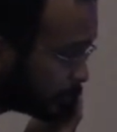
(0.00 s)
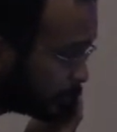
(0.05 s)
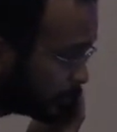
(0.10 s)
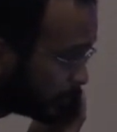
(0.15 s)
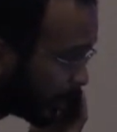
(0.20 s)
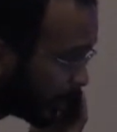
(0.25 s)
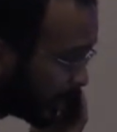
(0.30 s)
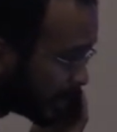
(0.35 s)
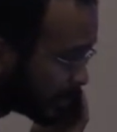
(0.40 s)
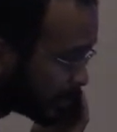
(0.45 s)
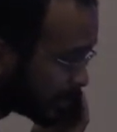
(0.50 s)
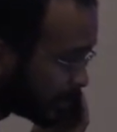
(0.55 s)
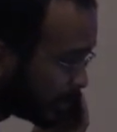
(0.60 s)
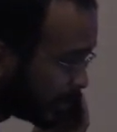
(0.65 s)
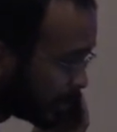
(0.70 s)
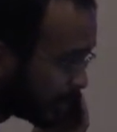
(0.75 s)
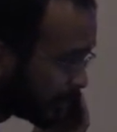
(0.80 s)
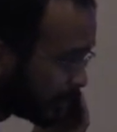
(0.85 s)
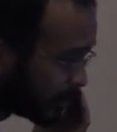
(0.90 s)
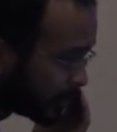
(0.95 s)
okay, so in
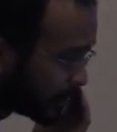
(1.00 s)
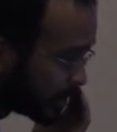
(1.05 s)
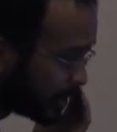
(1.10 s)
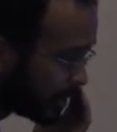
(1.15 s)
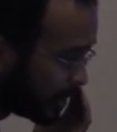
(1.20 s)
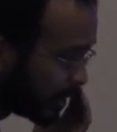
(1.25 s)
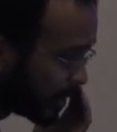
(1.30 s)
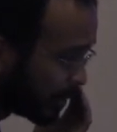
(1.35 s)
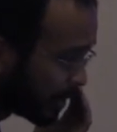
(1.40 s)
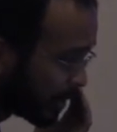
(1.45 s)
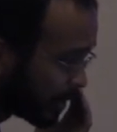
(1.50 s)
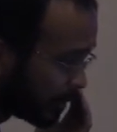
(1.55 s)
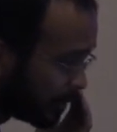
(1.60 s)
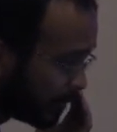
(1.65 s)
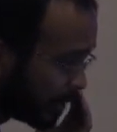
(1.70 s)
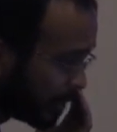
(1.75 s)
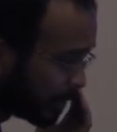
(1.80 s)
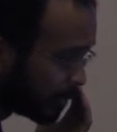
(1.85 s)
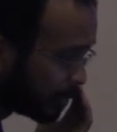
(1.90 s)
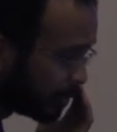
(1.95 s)
here you can see that we
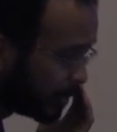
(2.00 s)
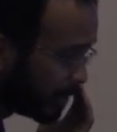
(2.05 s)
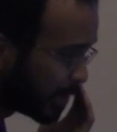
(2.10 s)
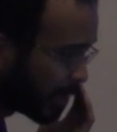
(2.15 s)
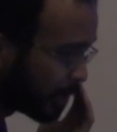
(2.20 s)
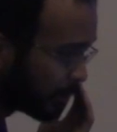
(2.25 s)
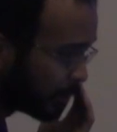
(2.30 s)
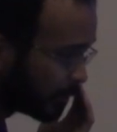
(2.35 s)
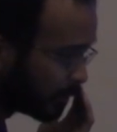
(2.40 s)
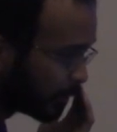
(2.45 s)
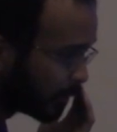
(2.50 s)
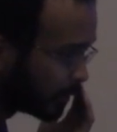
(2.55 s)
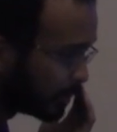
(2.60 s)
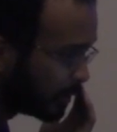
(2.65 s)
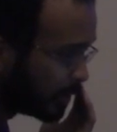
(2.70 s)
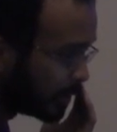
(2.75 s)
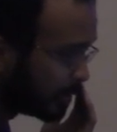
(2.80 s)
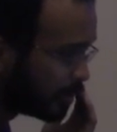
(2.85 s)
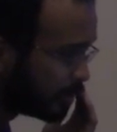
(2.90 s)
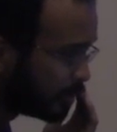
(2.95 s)
config the peak output
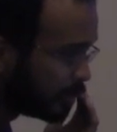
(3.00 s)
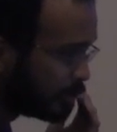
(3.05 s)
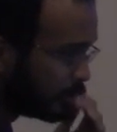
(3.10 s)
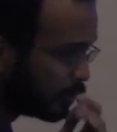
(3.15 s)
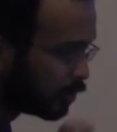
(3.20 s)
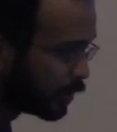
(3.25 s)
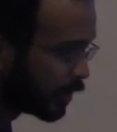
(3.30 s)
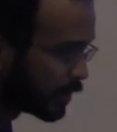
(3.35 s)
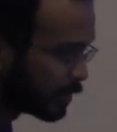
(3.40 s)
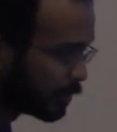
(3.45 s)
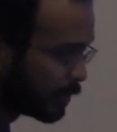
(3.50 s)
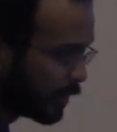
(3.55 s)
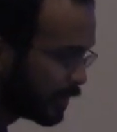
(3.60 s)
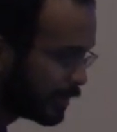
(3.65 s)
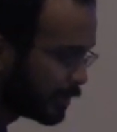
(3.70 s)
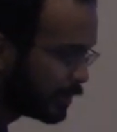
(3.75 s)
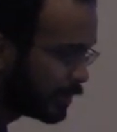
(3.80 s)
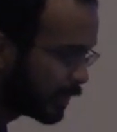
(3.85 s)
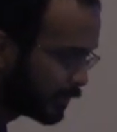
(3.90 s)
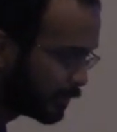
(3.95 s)
voltage to plus or
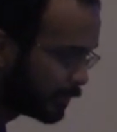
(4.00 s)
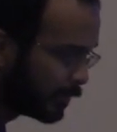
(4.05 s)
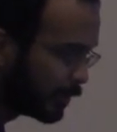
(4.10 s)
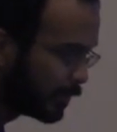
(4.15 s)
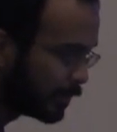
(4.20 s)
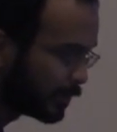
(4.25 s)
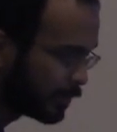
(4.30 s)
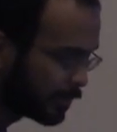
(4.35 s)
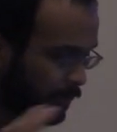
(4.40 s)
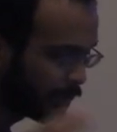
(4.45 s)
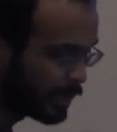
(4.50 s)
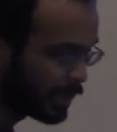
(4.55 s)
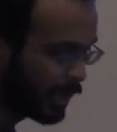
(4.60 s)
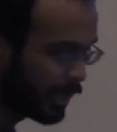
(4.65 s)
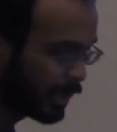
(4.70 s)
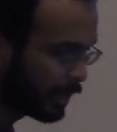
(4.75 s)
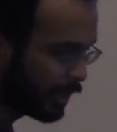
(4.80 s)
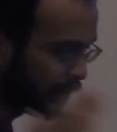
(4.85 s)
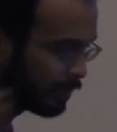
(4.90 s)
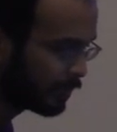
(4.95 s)
minus 6 volts, so we
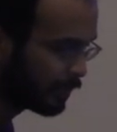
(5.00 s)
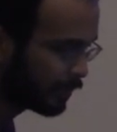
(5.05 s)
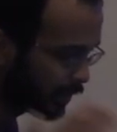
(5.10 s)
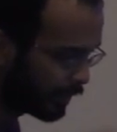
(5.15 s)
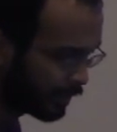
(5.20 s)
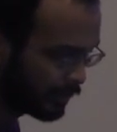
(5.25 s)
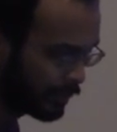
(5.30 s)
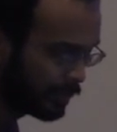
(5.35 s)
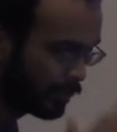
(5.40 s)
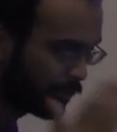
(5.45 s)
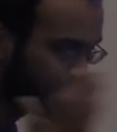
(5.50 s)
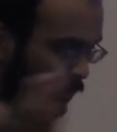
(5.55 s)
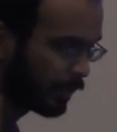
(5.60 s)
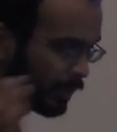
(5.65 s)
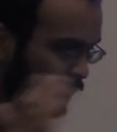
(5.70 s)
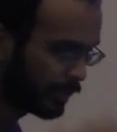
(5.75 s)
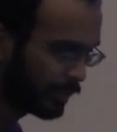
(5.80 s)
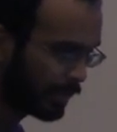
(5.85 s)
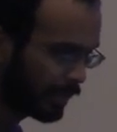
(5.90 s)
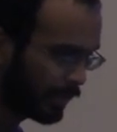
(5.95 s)
can't ever give it
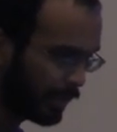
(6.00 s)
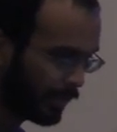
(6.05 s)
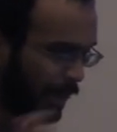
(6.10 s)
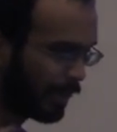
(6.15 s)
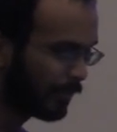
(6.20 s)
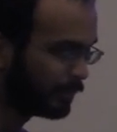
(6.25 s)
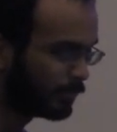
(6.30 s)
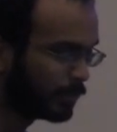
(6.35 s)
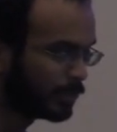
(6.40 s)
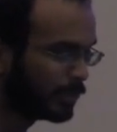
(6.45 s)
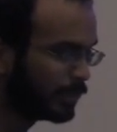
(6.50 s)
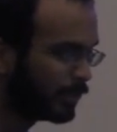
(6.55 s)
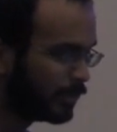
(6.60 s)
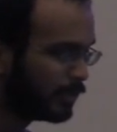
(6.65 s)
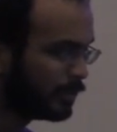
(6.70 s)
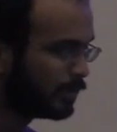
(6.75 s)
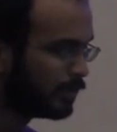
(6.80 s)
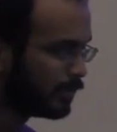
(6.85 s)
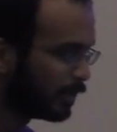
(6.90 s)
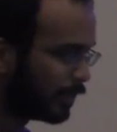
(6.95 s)
more than like half
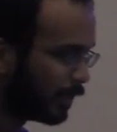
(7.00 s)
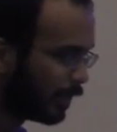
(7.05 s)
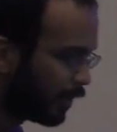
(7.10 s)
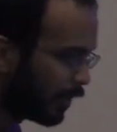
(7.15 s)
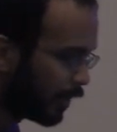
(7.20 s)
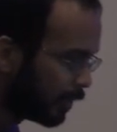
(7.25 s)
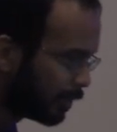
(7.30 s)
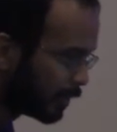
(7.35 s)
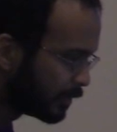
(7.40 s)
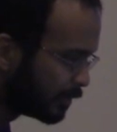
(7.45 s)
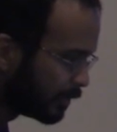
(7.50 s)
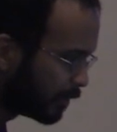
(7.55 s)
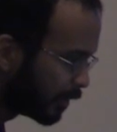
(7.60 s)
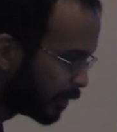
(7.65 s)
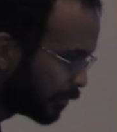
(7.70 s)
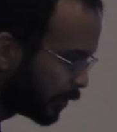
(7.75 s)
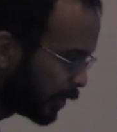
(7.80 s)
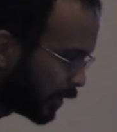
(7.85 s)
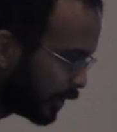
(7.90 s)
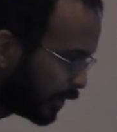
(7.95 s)
voltage to the arm, because we don't
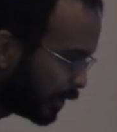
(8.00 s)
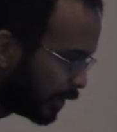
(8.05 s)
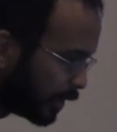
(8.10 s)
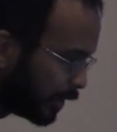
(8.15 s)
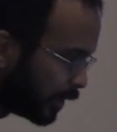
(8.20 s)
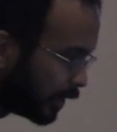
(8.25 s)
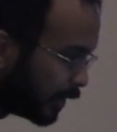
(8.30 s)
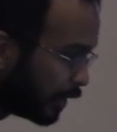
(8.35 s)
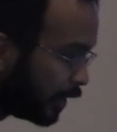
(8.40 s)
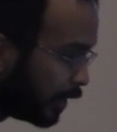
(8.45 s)
want to break anything.